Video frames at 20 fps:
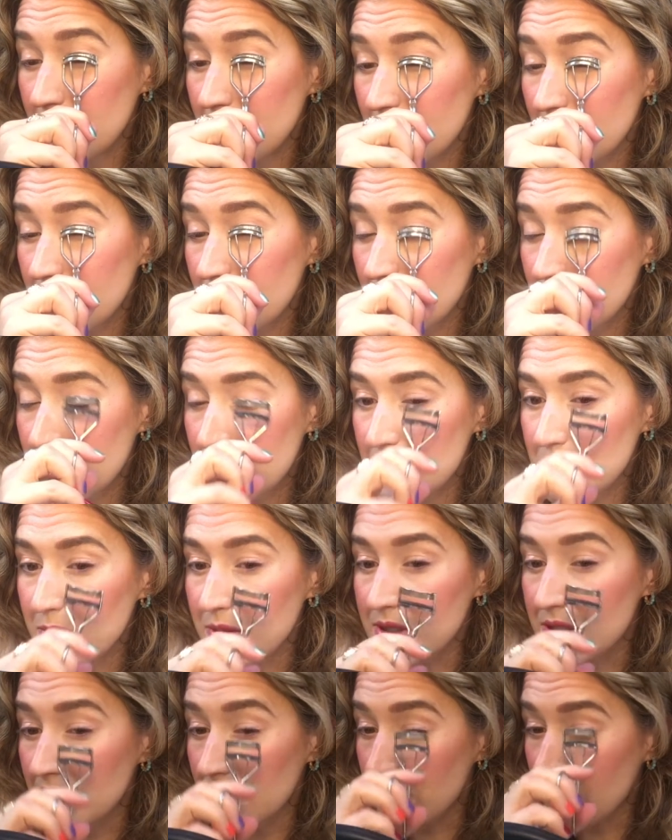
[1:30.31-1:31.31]
I think these
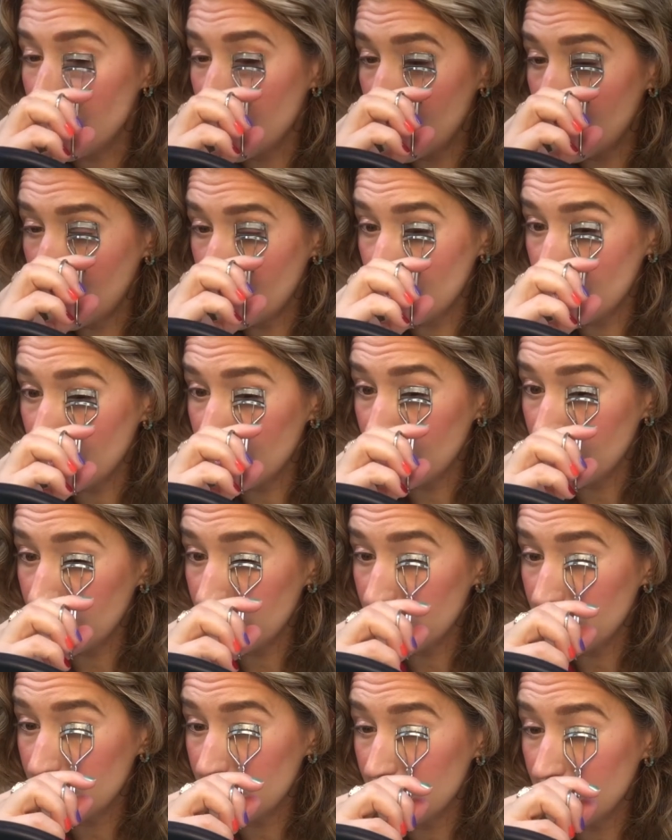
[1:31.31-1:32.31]
ones are great, and you
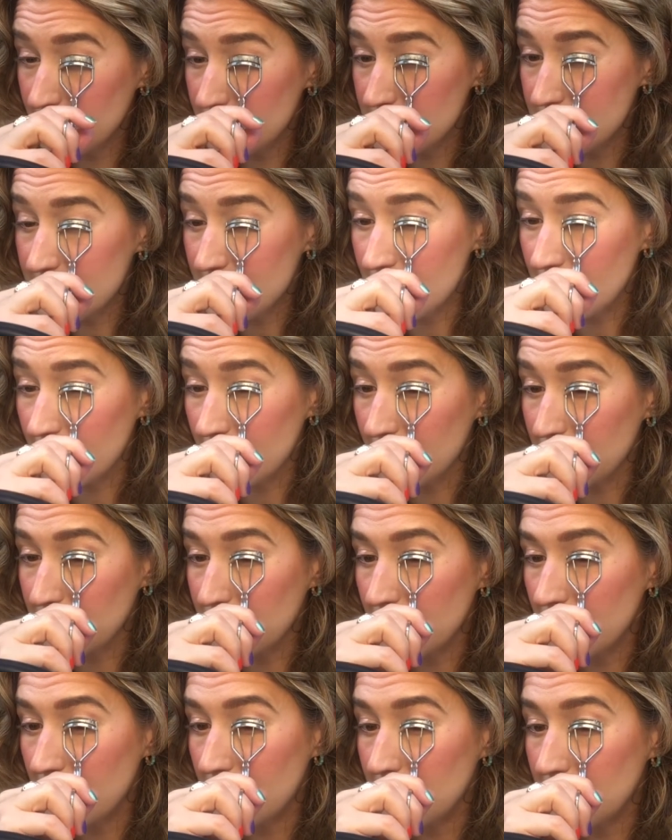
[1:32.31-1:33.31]
can see like I'm
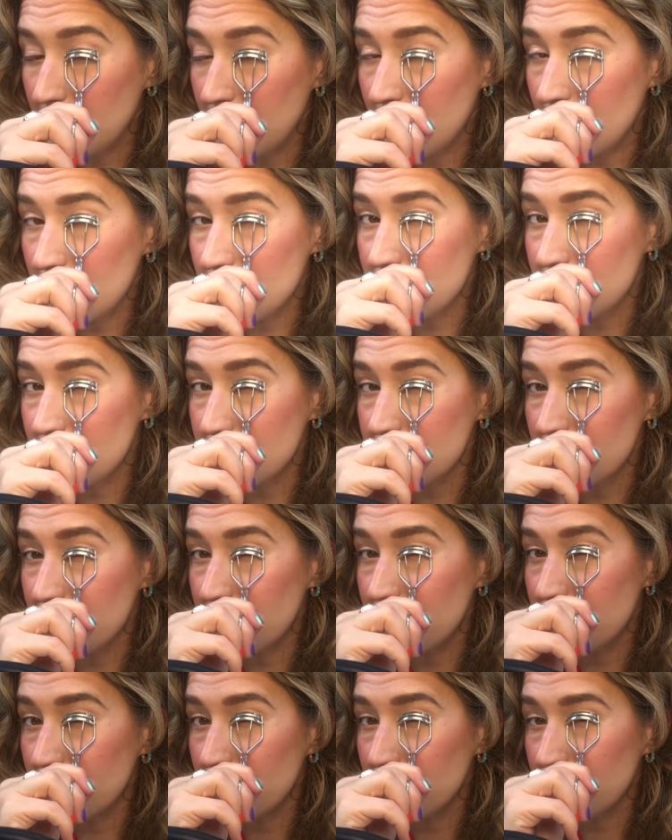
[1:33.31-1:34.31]
curling my lashes,
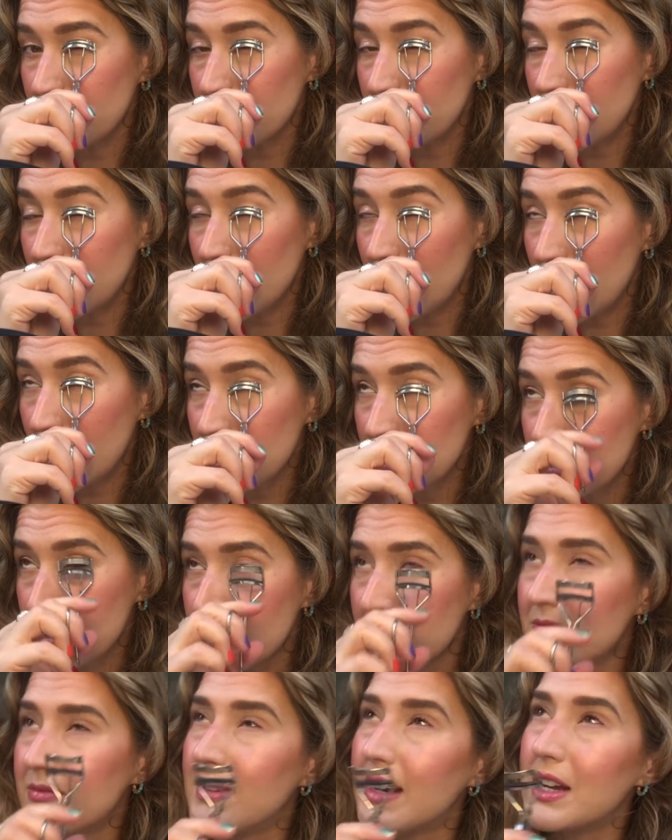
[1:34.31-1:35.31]

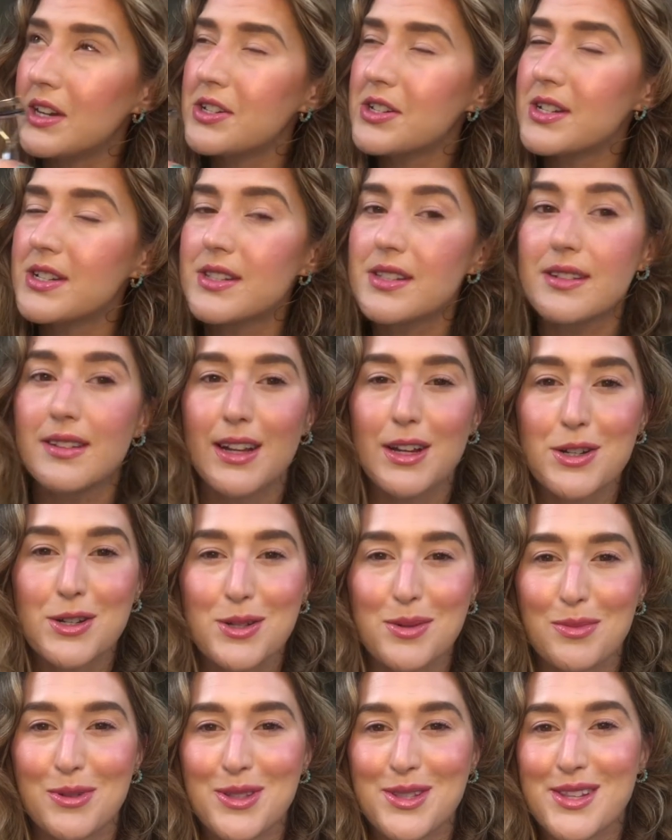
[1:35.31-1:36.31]
lashes
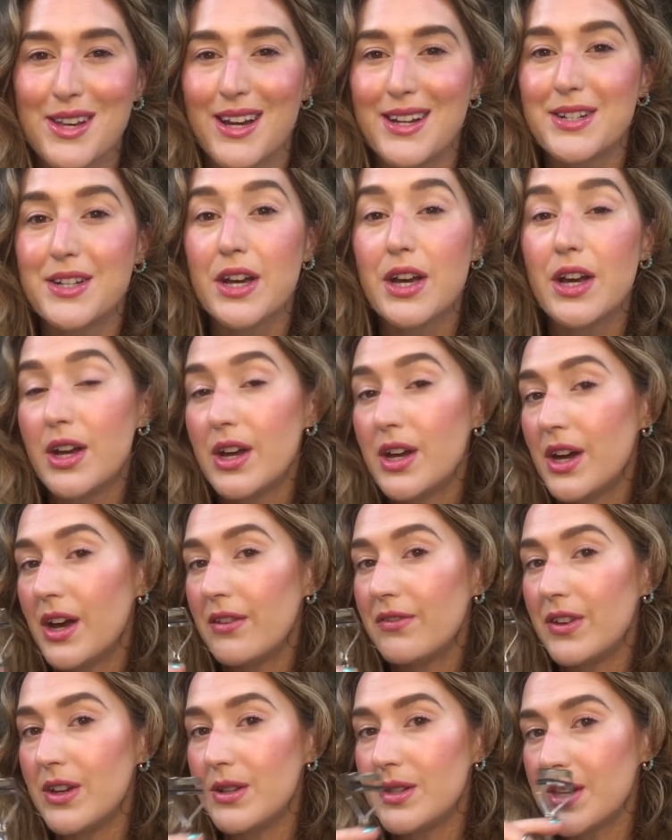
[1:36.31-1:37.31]
on one side a
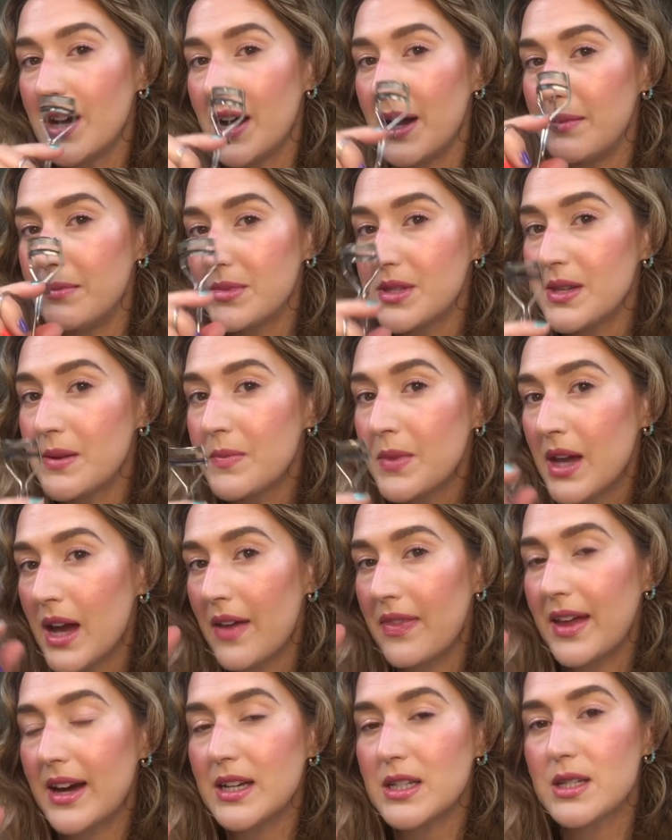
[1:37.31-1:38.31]
few times,
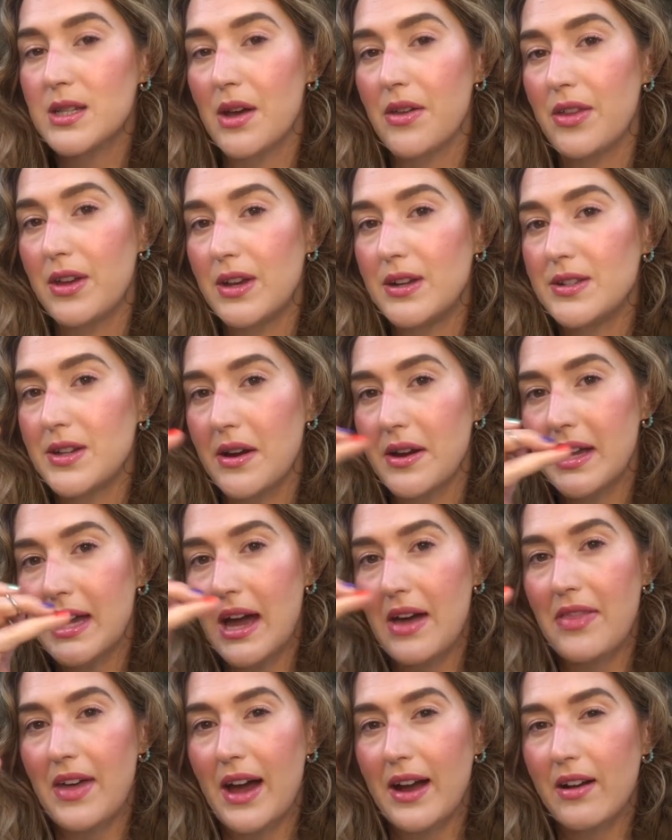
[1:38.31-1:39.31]
and that's so that you don't
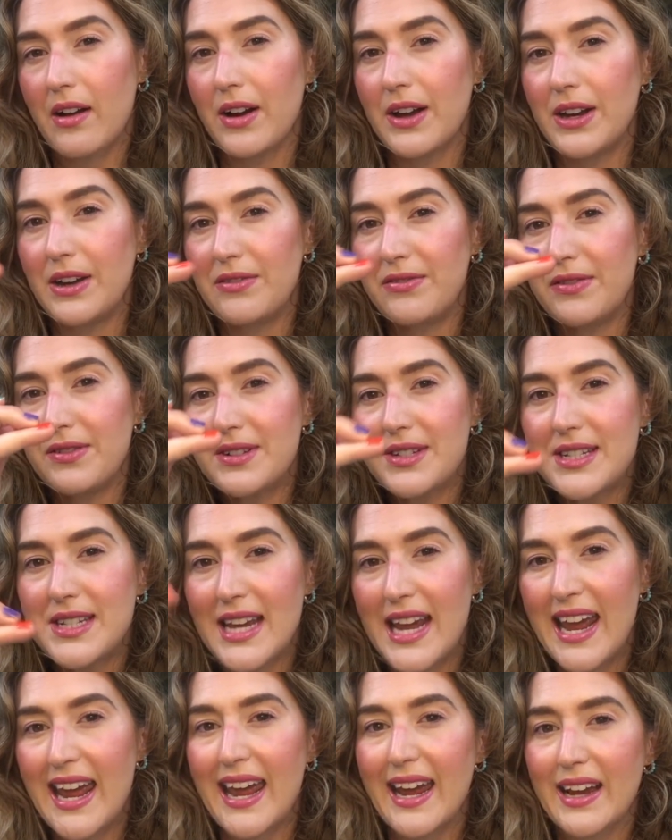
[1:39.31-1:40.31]
get that kind of
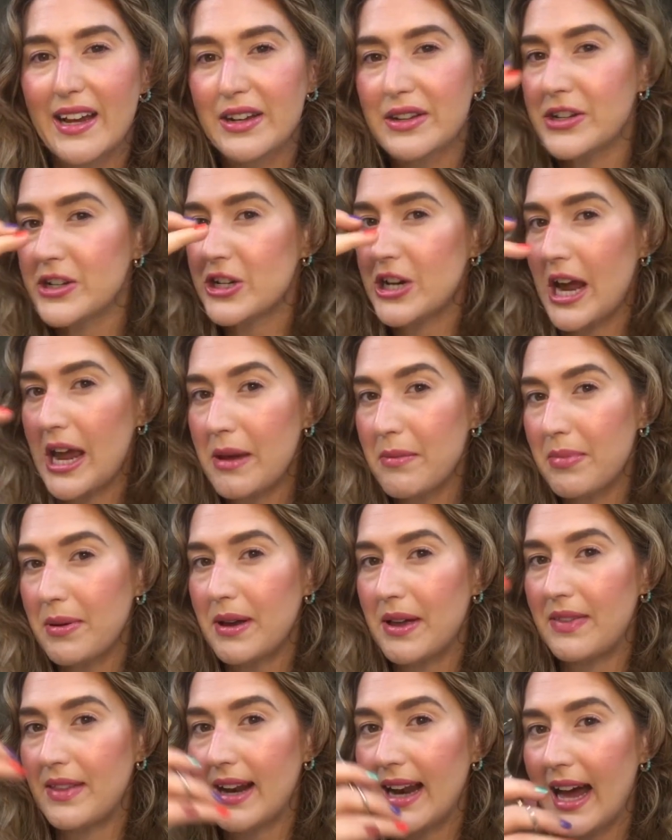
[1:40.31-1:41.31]
tick shape
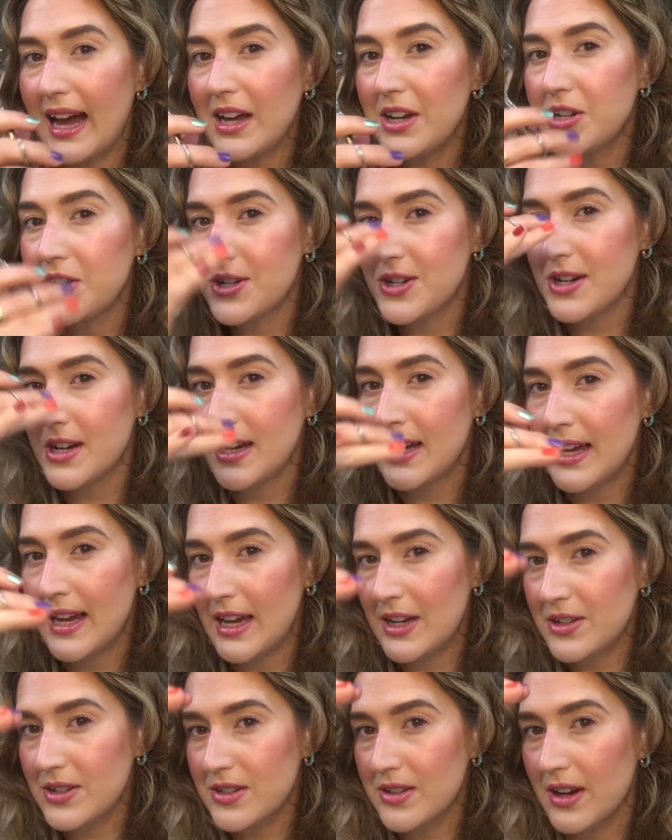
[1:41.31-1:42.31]
in the lash.
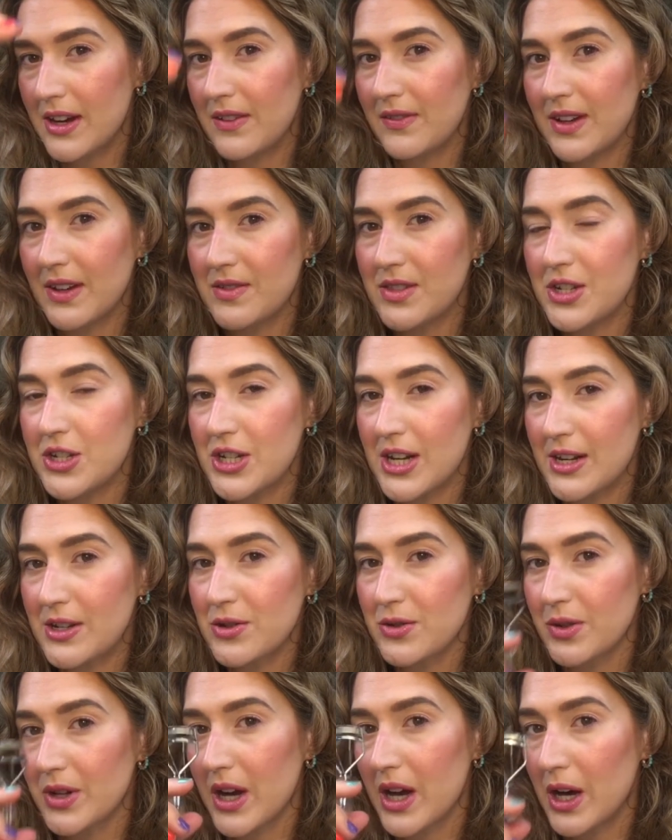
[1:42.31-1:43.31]
It just kind of gives a
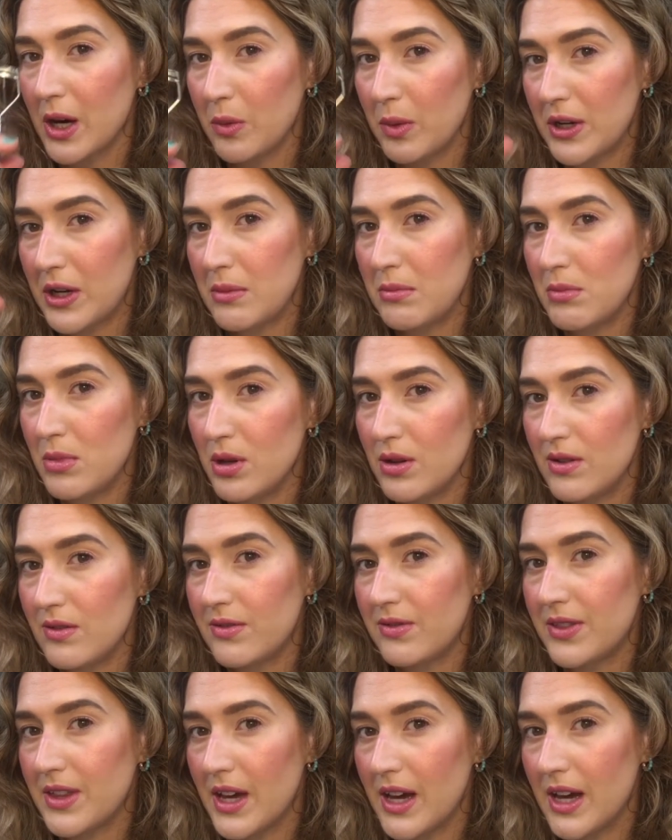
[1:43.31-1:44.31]
gentle curl when you move
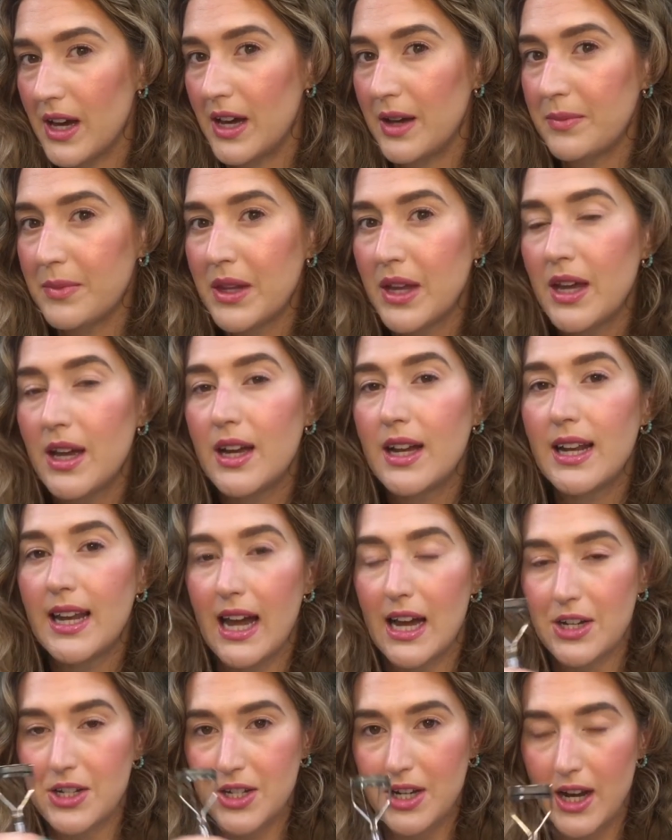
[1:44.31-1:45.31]
the
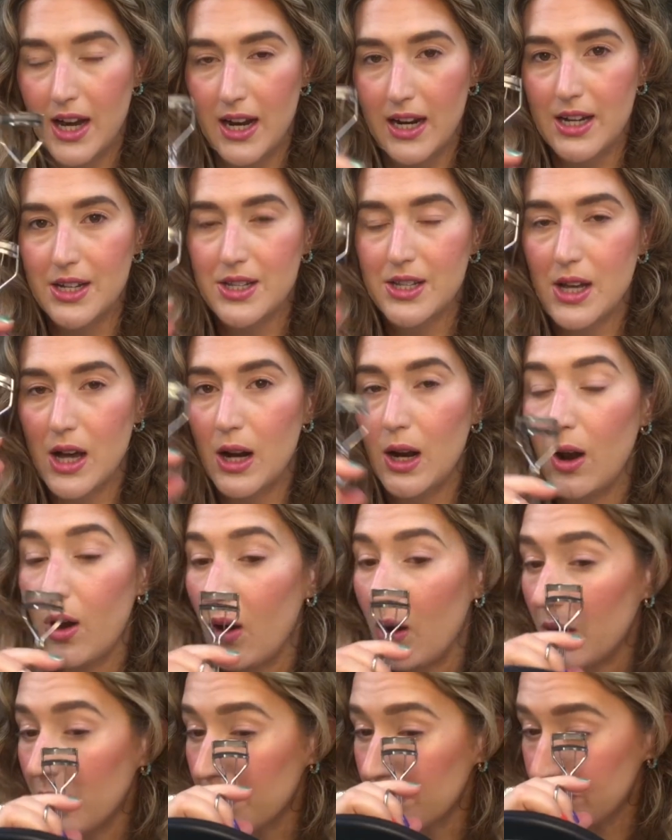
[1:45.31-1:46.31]
lash curlers
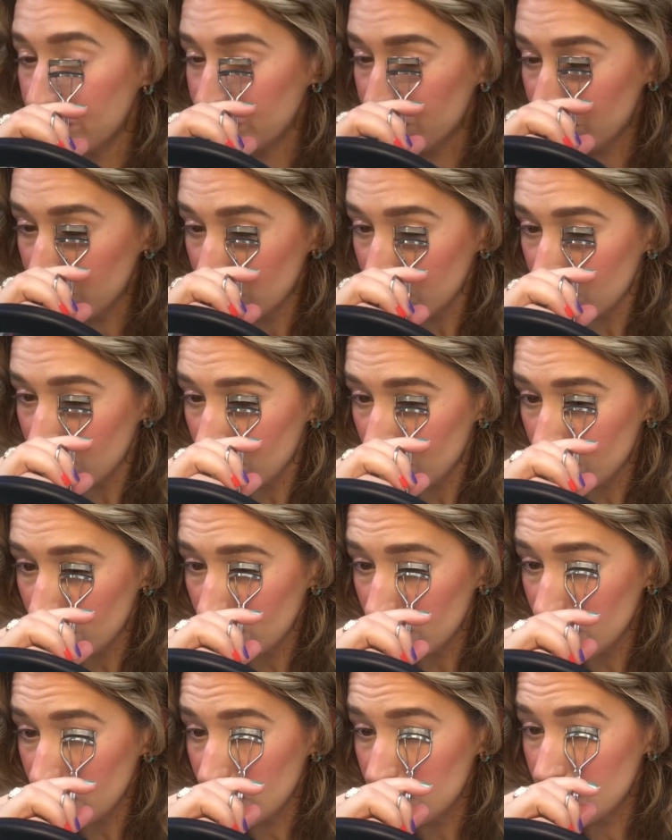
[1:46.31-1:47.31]
along.
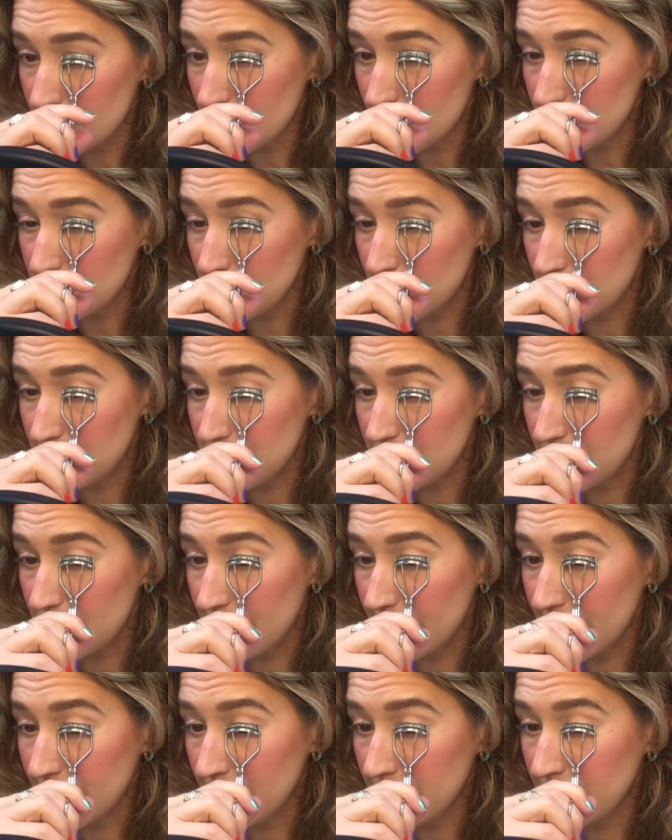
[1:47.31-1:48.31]
So that's what I'm
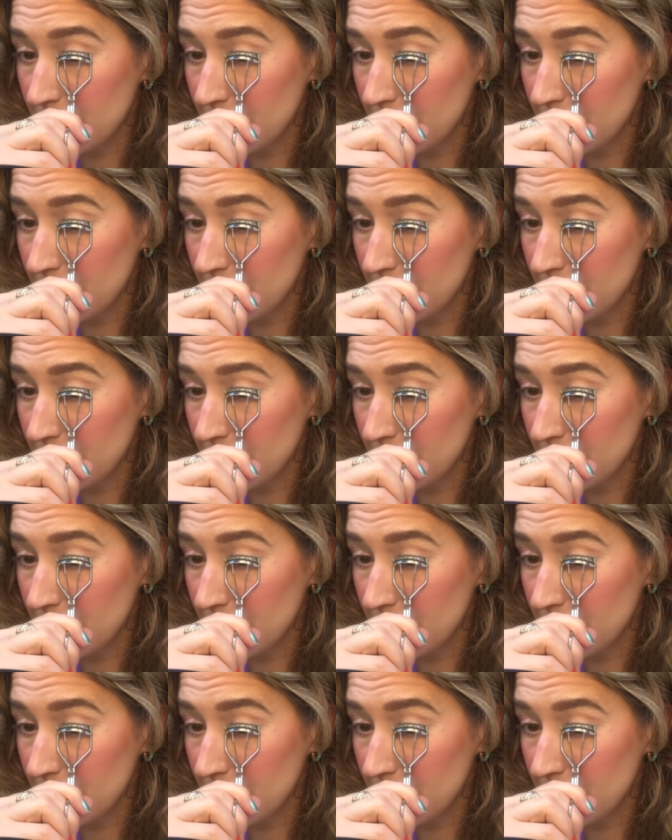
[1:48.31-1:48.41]
doing.